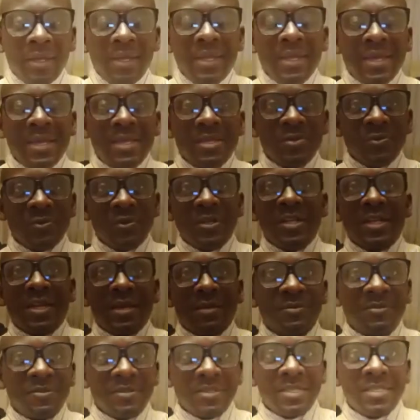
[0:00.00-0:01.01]
Hi guys,
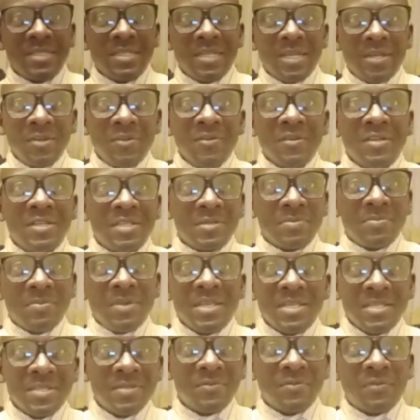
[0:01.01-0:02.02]
welcome to this channel. It's
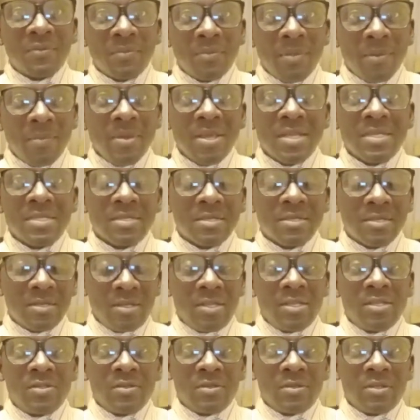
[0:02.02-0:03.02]
Max from the Max
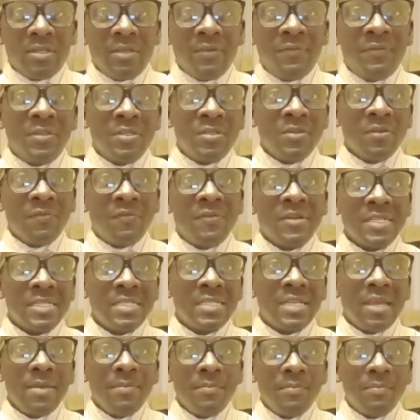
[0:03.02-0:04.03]
Creation. If it's your
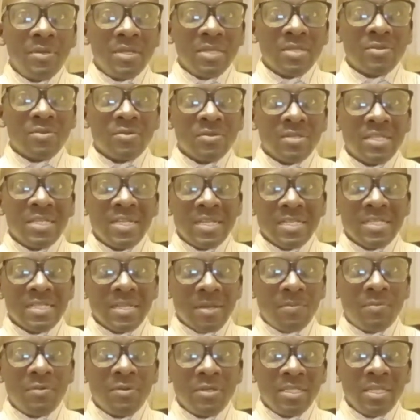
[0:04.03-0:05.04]
first time, please consider
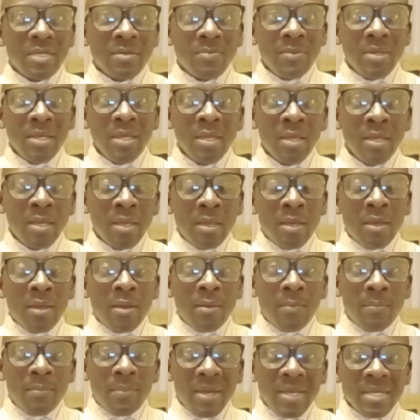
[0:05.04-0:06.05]
supporting me
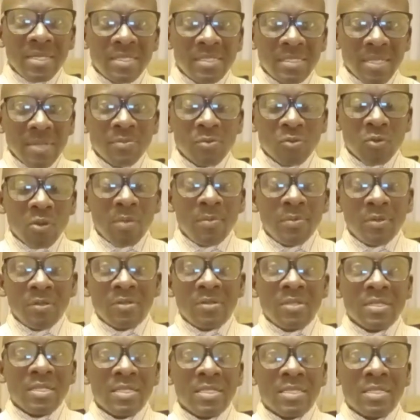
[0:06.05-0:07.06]
by subscribing
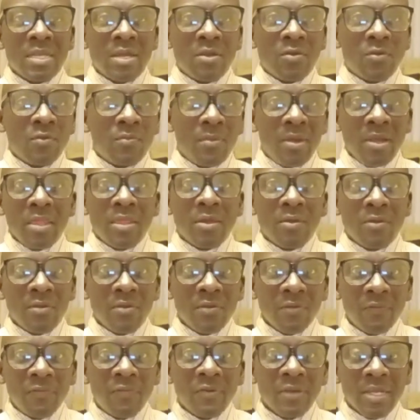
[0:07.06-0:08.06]
to this channel. By the way,
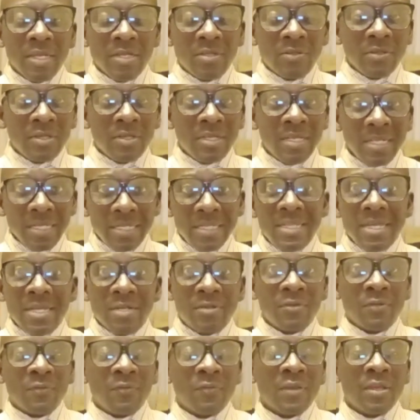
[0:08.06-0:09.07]
don't forget to hit
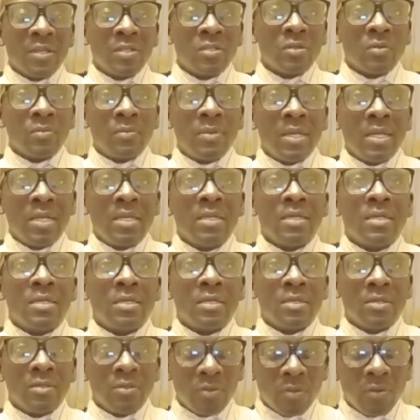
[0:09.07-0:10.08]
that notification bell.
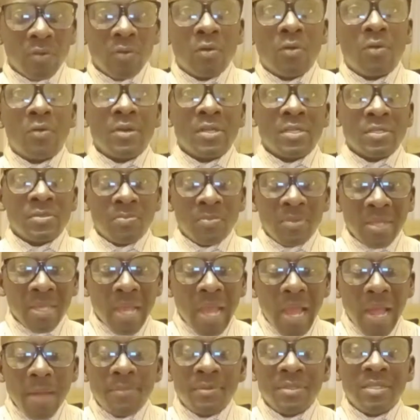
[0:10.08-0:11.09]
You will always be
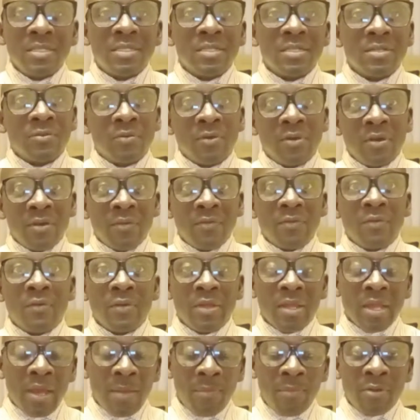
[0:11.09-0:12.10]
updated whenever
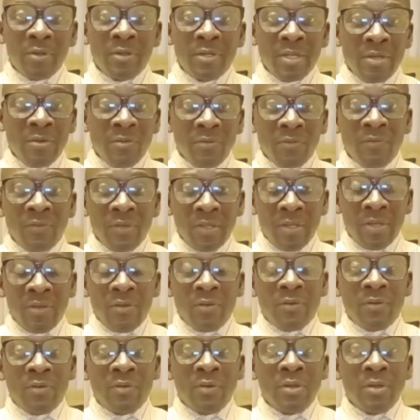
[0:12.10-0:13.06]
we upload a new video.